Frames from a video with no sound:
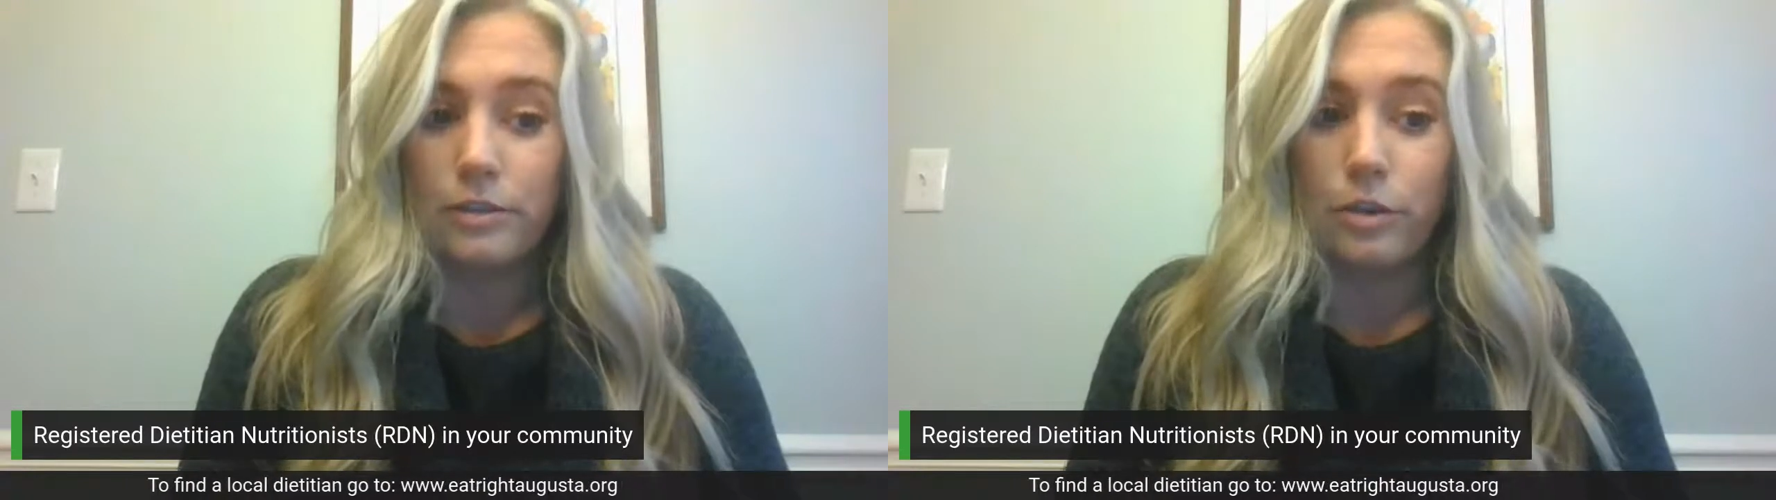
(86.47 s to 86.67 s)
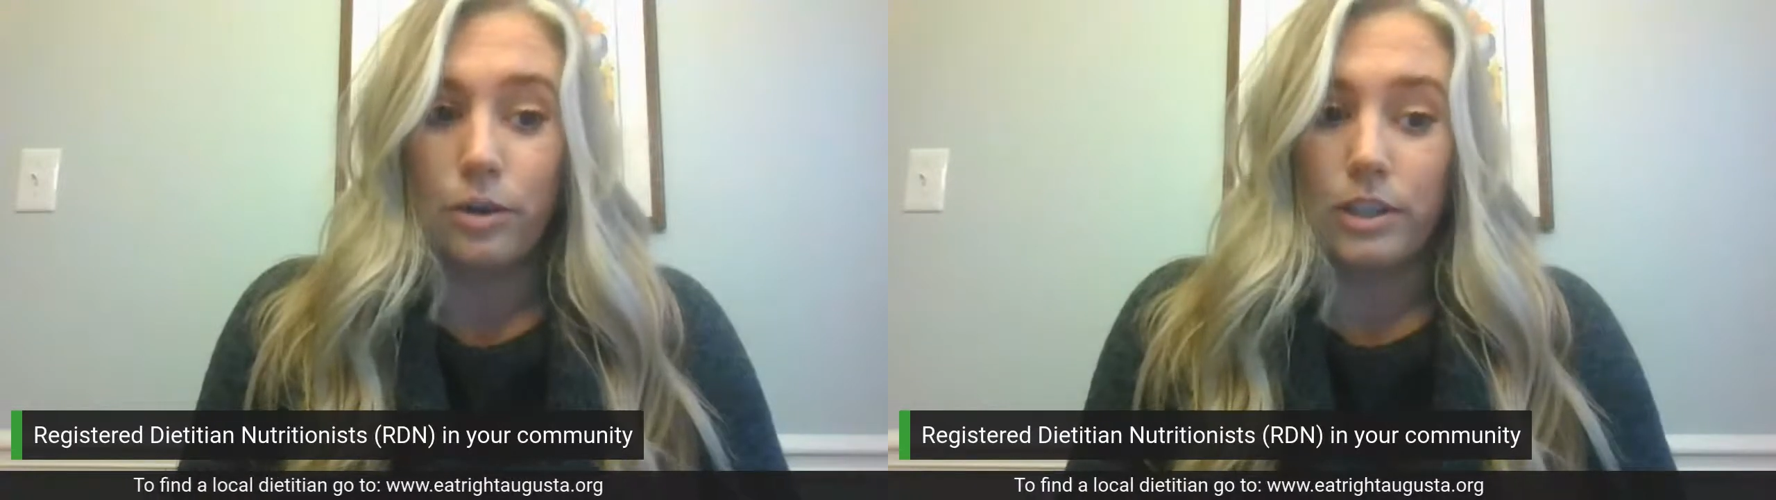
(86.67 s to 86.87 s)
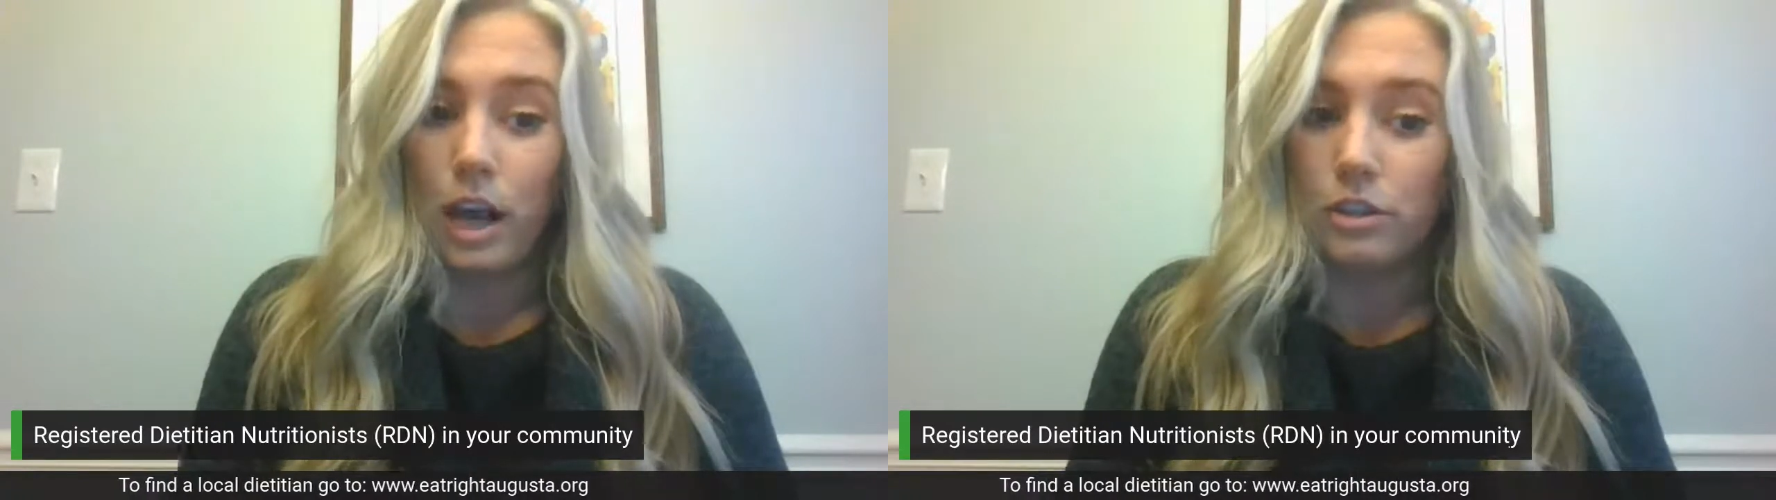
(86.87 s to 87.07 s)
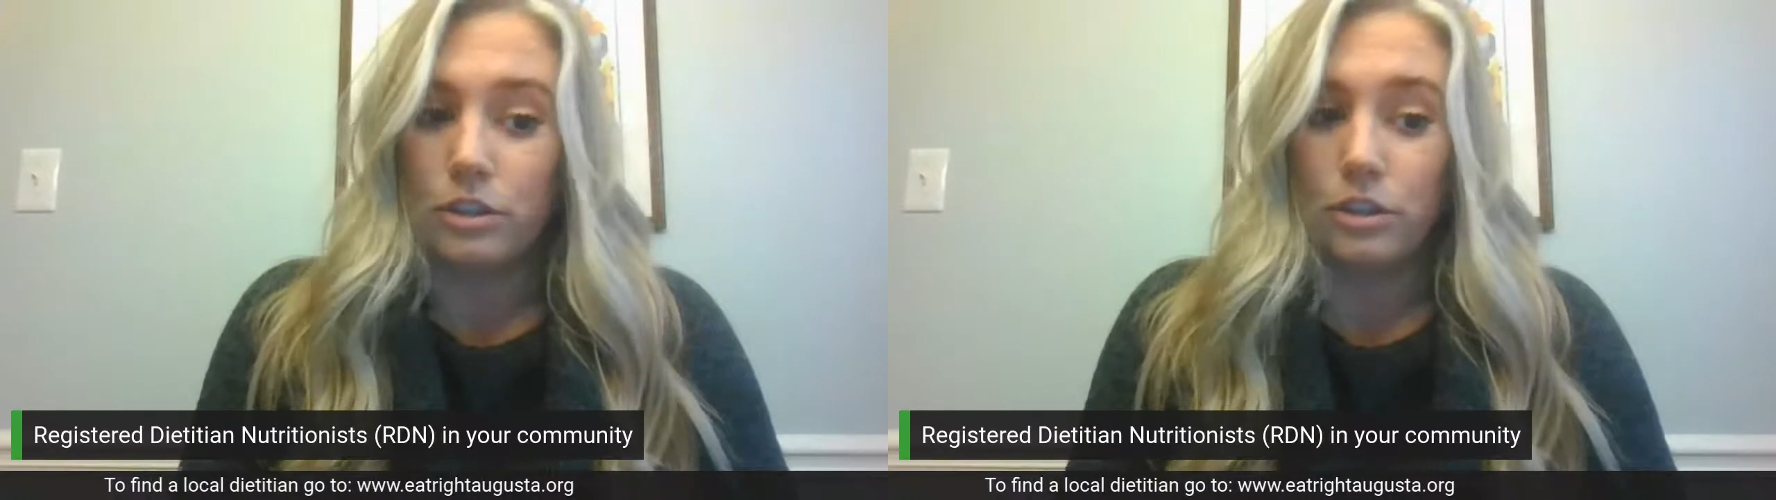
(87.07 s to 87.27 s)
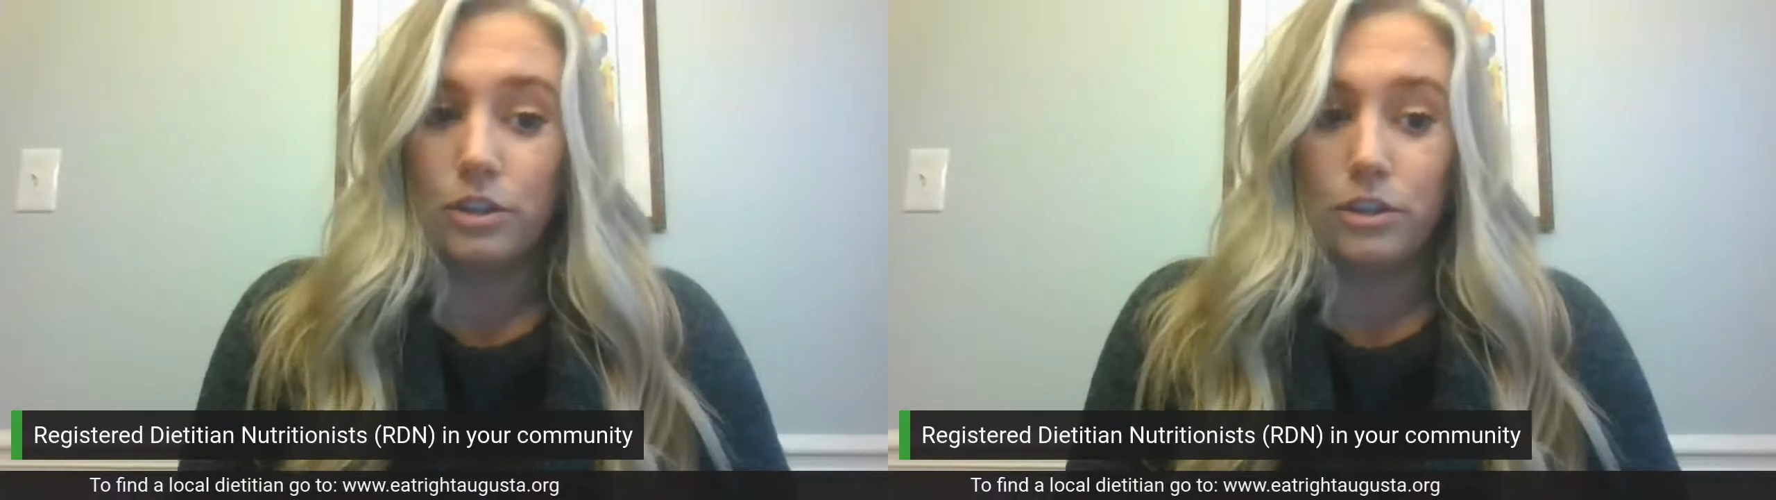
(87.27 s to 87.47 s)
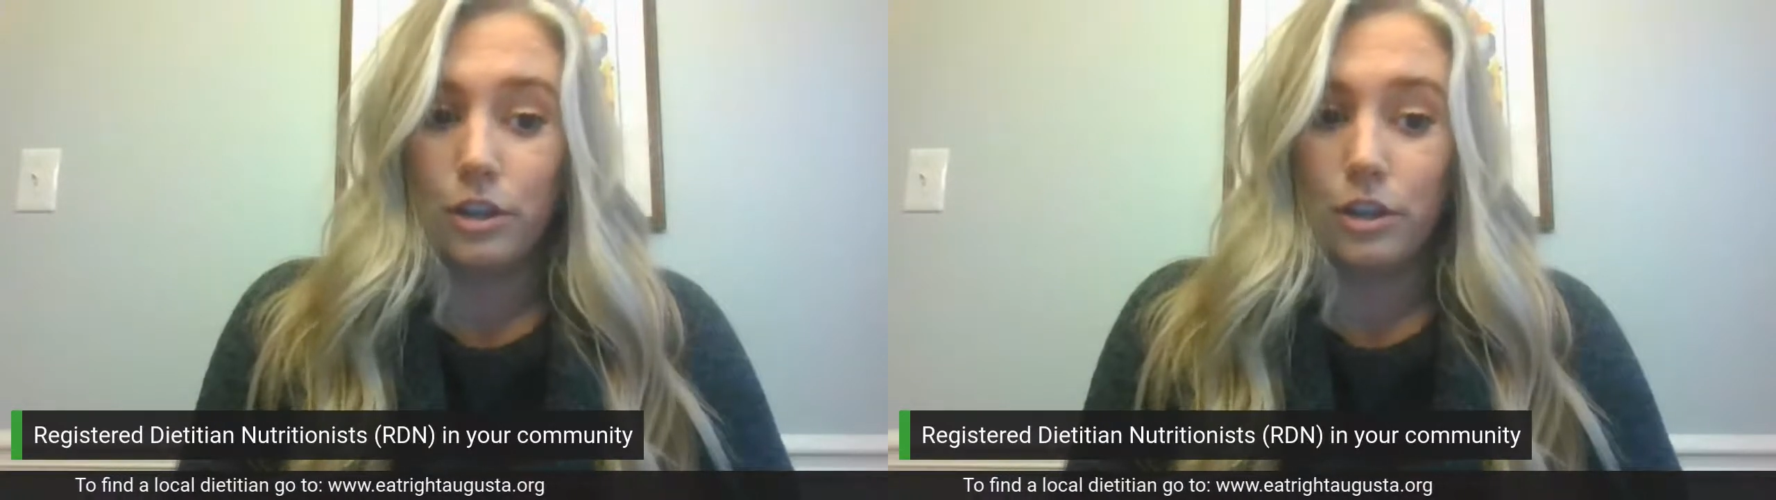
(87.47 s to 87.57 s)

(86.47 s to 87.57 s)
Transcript: for doctors,